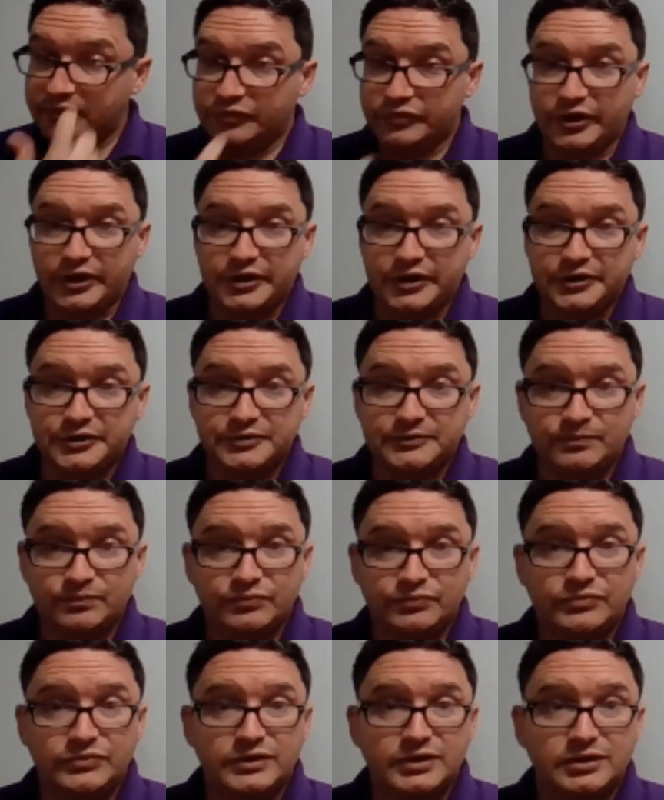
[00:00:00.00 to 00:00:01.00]
So
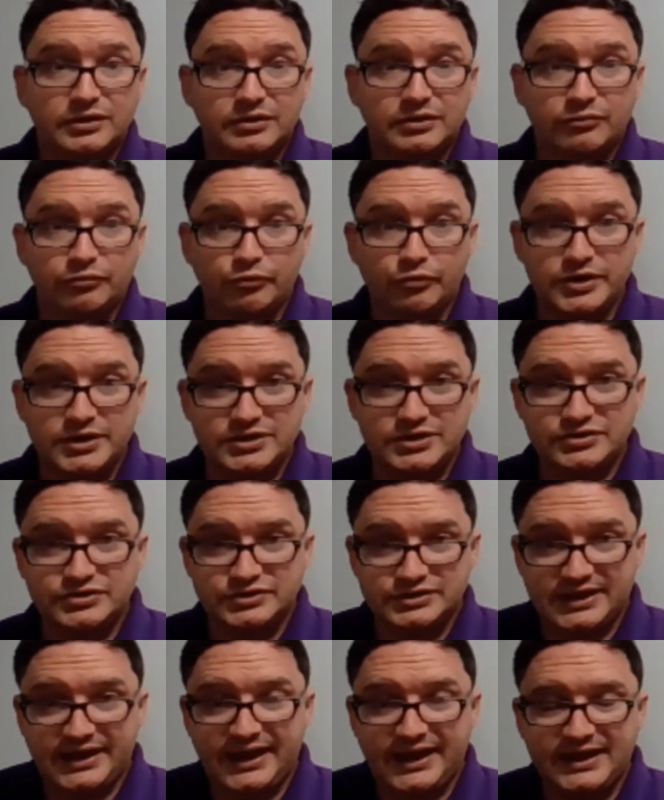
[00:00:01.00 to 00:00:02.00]
read
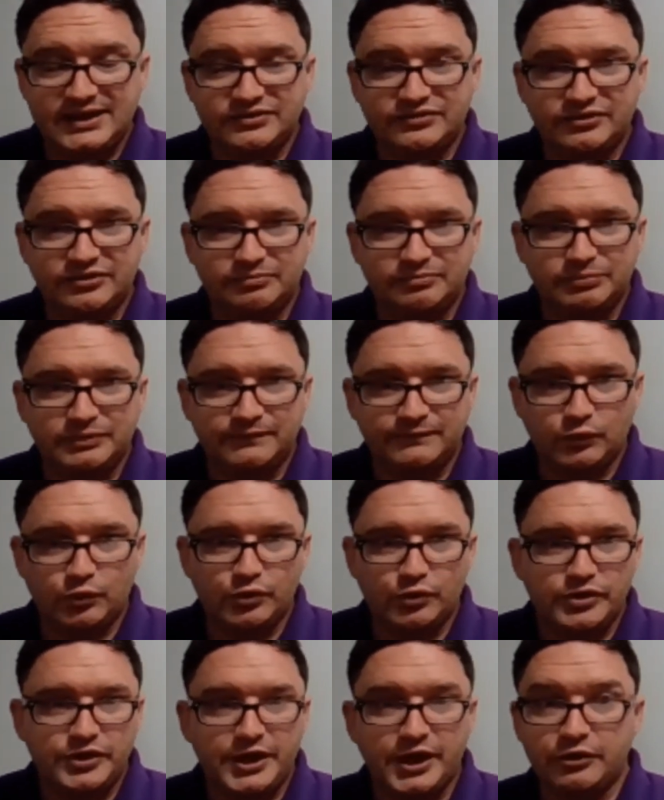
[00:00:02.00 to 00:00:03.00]
your cases
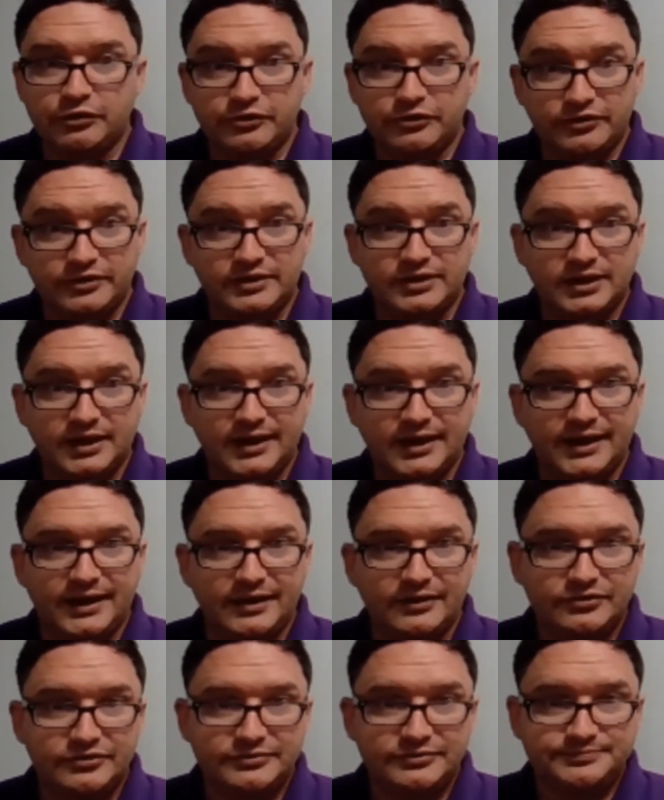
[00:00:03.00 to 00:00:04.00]
before you go to the
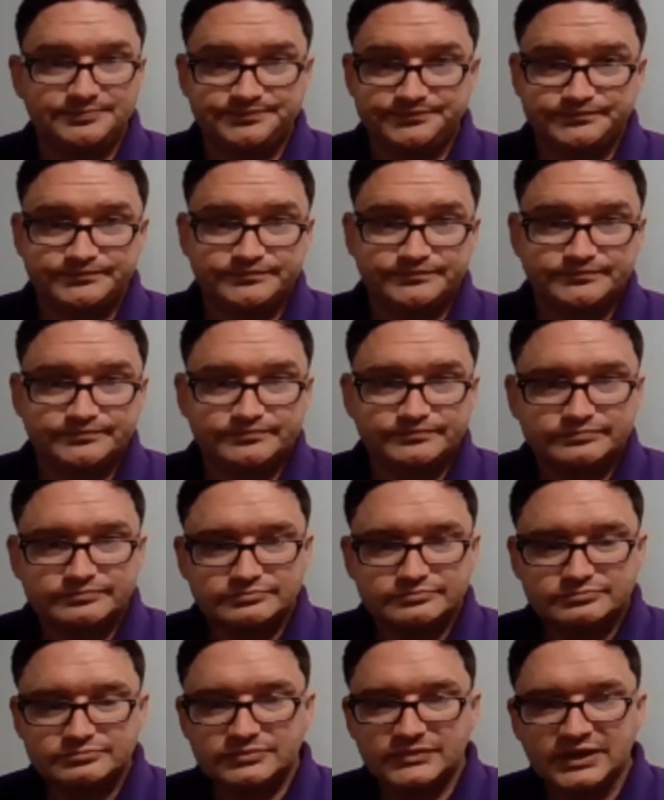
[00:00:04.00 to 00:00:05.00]
class.
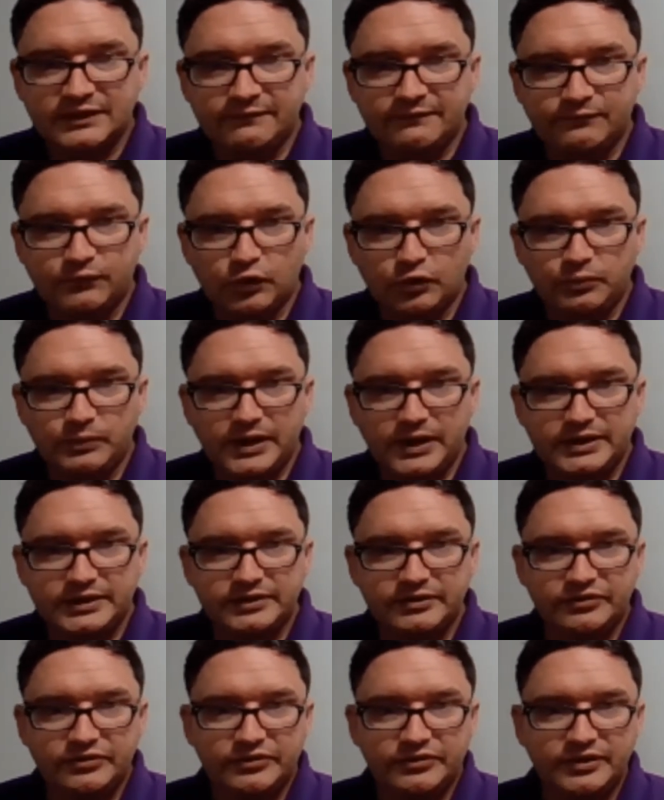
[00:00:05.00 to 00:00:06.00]
Fourth one
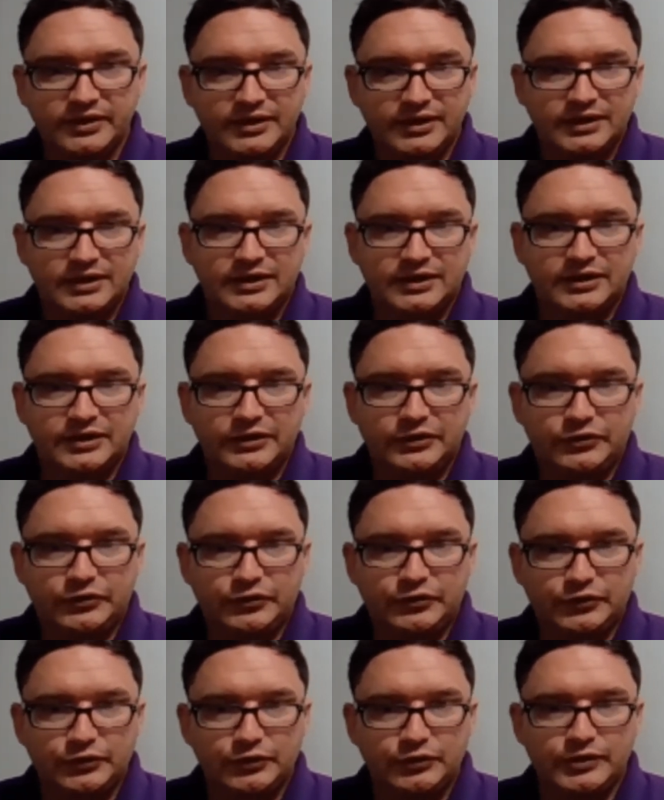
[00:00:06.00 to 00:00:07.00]
is
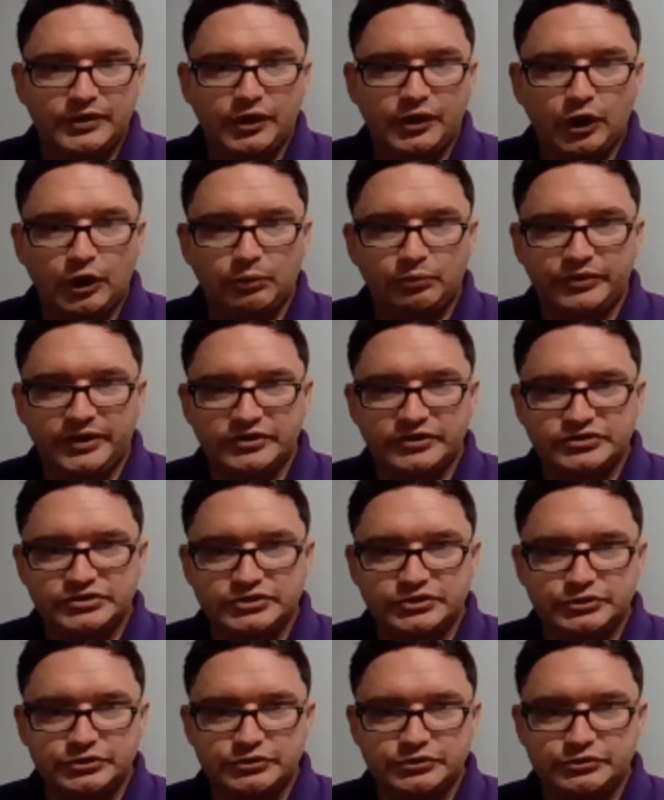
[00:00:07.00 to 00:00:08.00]
do the help
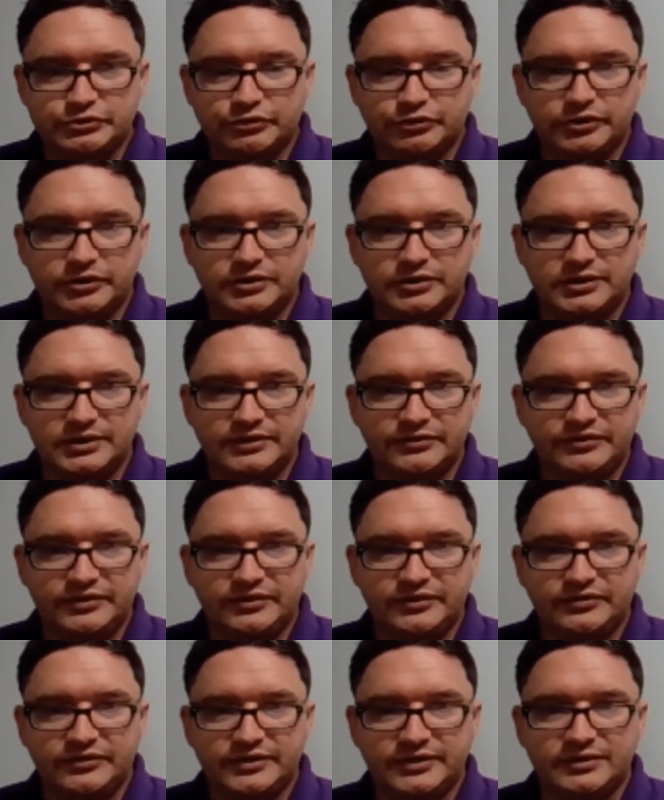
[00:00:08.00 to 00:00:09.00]
session tutorial
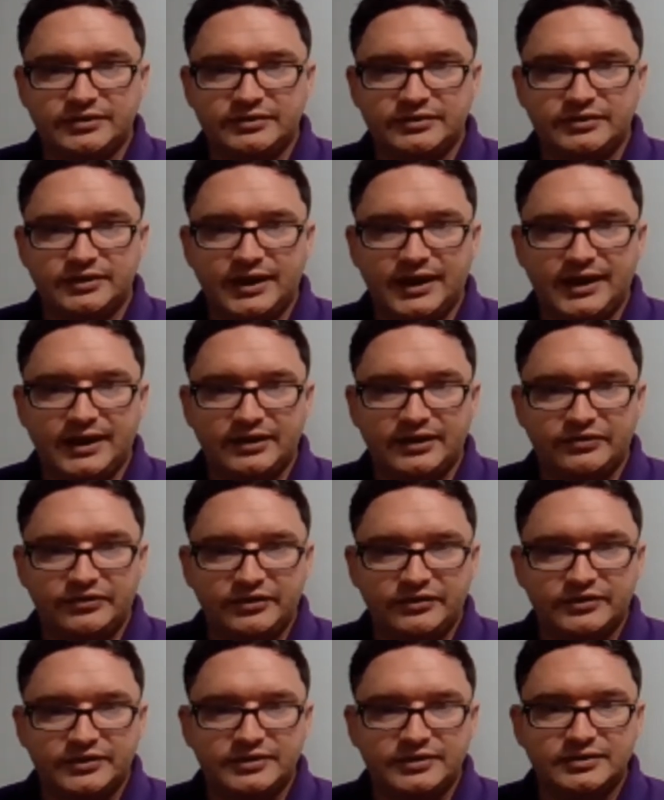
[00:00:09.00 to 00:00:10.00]

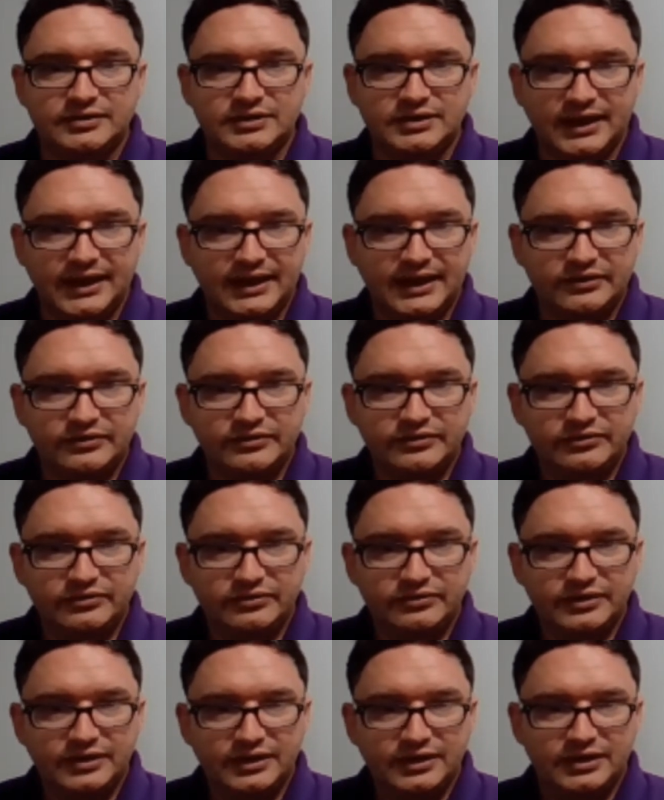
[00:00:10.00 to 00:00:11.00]
assisted
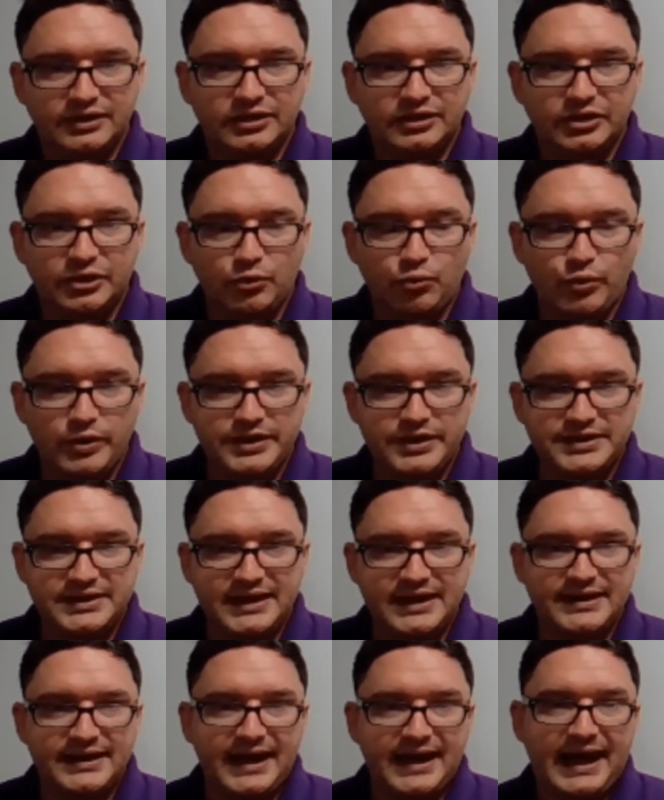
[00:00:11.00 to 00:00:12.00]
classes the
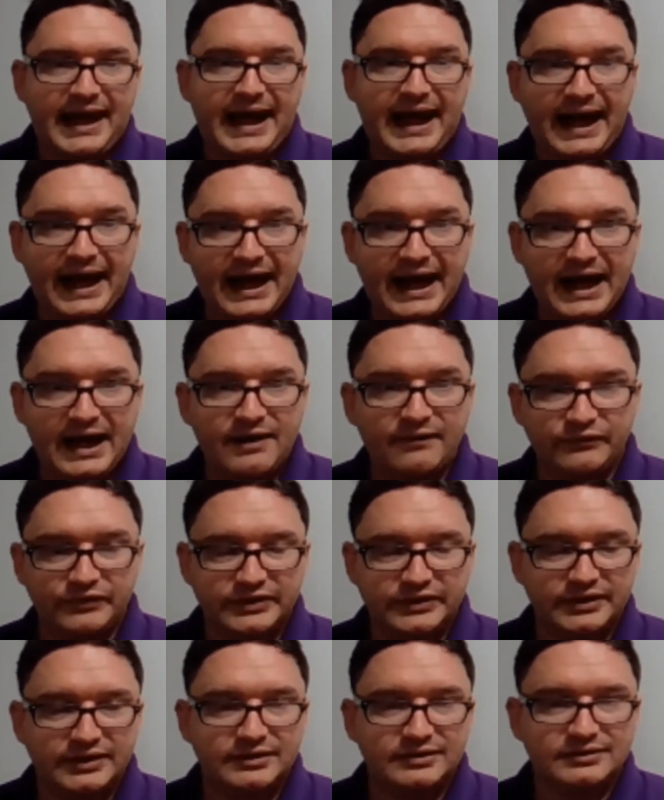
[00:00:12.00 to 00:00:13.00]
weekend
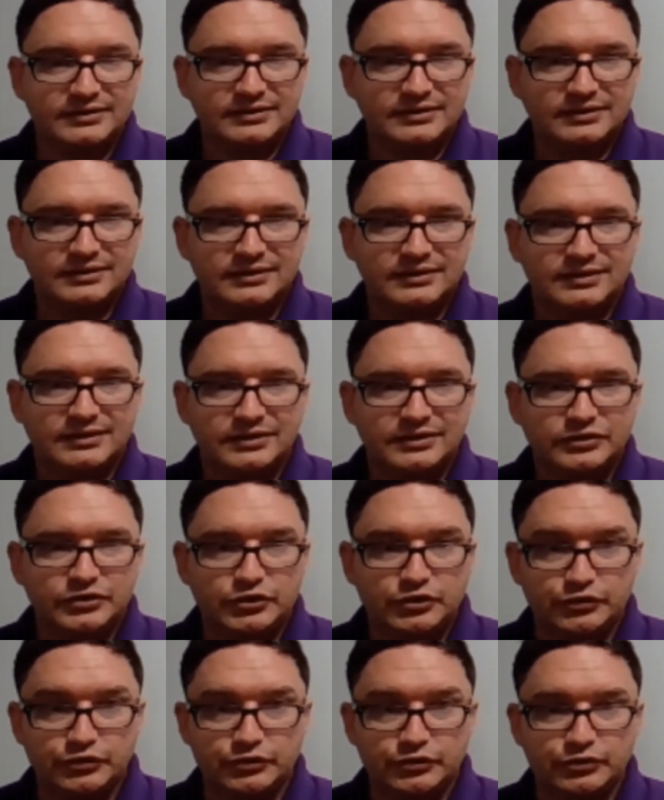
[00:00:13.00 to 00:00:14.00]
after
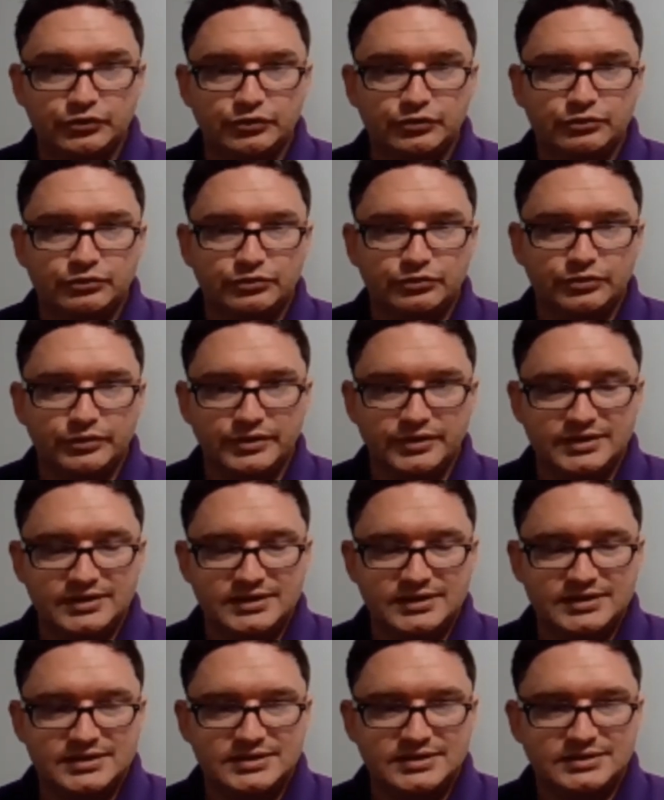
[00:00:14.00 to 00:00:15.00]
you do
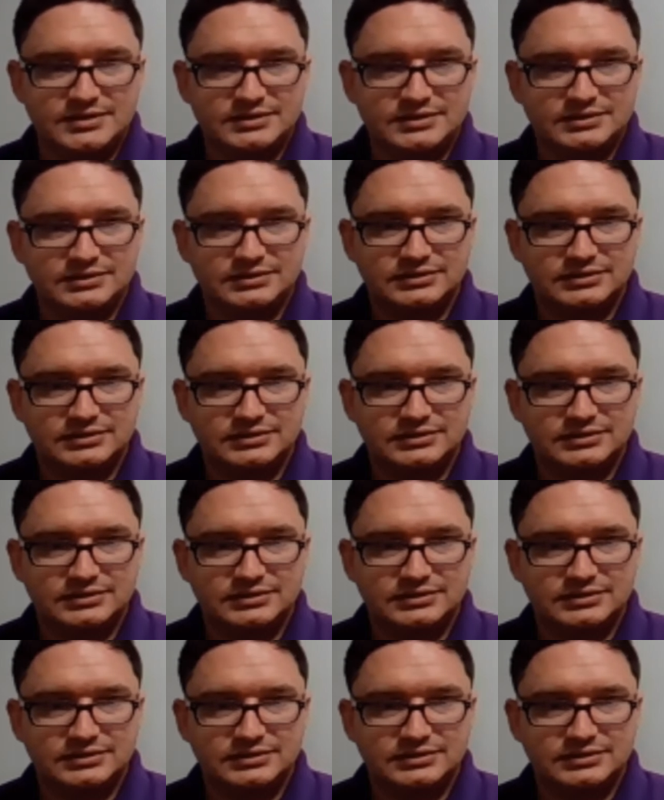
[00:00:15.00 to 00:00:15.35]
the